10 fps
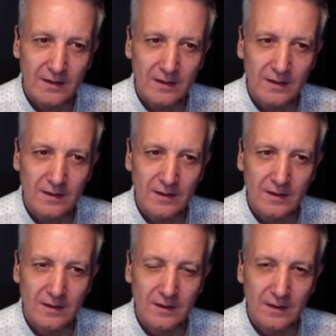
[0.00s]

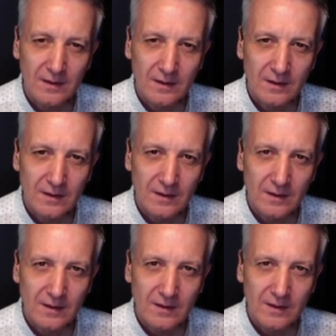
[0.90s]

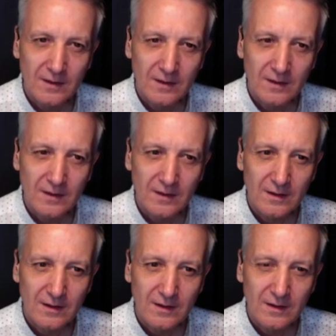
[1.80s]

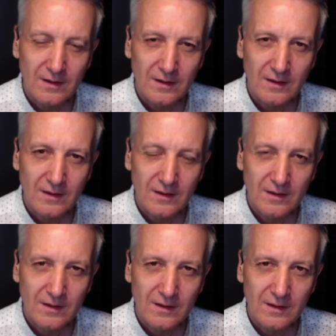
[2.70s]

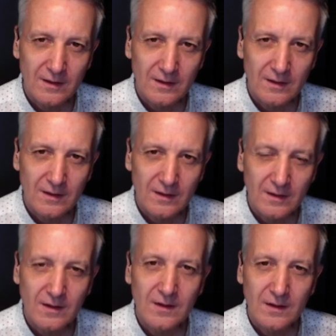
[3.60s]

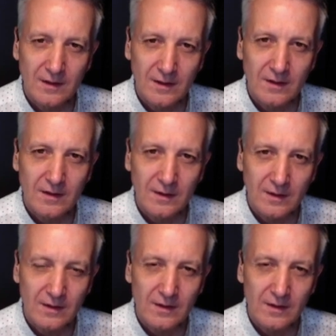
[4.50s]
This person isn't speaking.